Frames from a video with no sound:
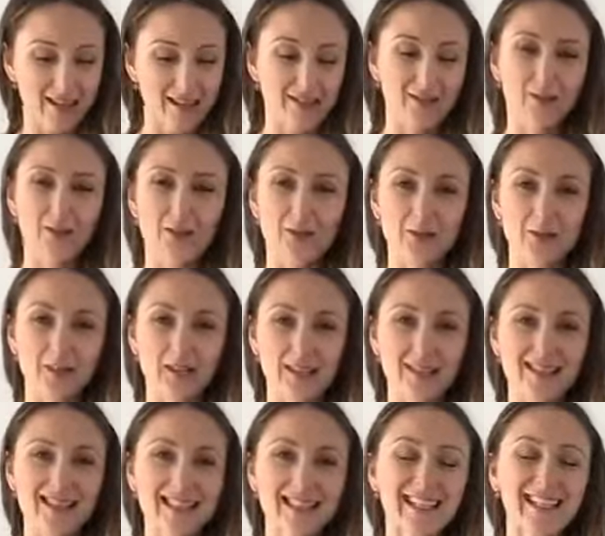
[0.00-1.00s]
All the
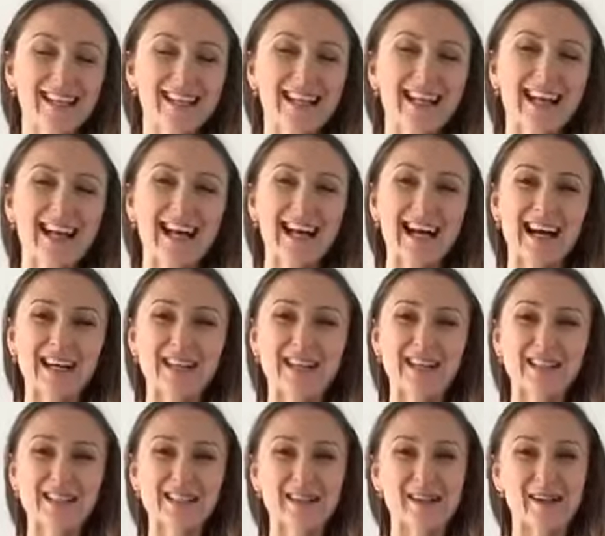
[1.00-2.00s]
goodness.
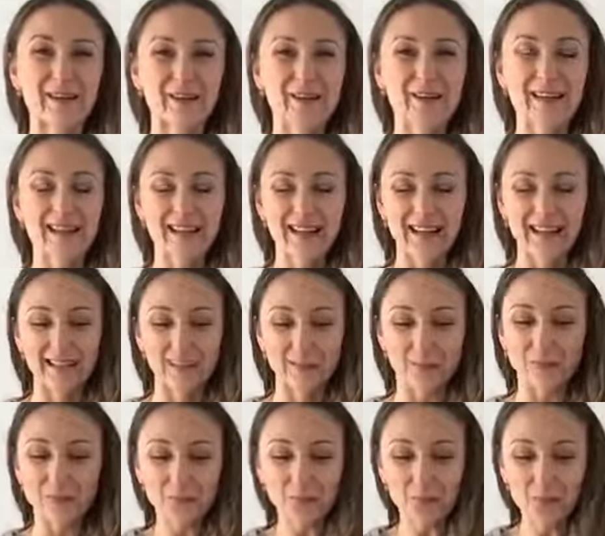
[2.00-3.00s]
So we can
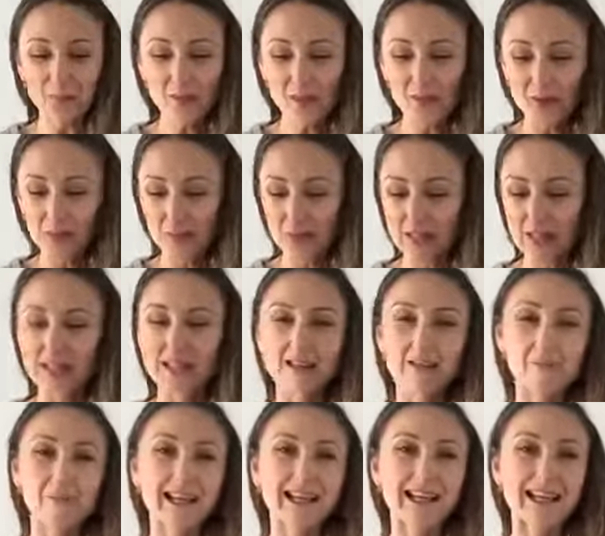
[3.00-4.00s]
use
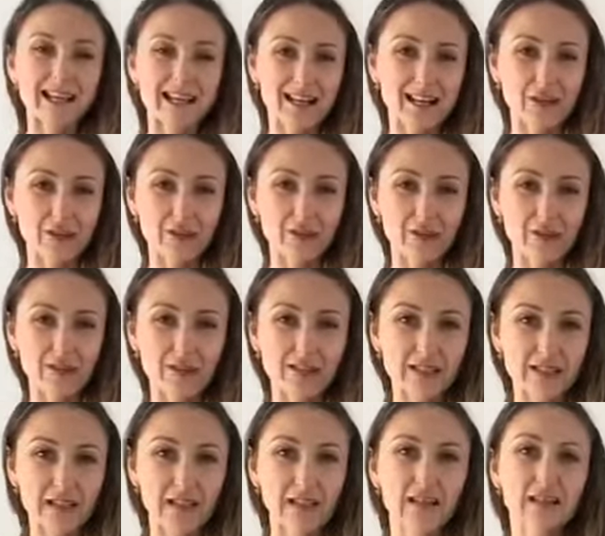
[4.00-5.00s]
them in our
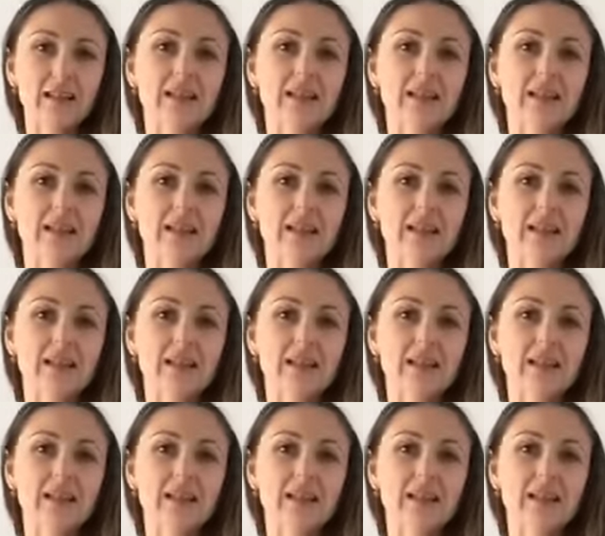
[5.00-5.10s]
diffuser.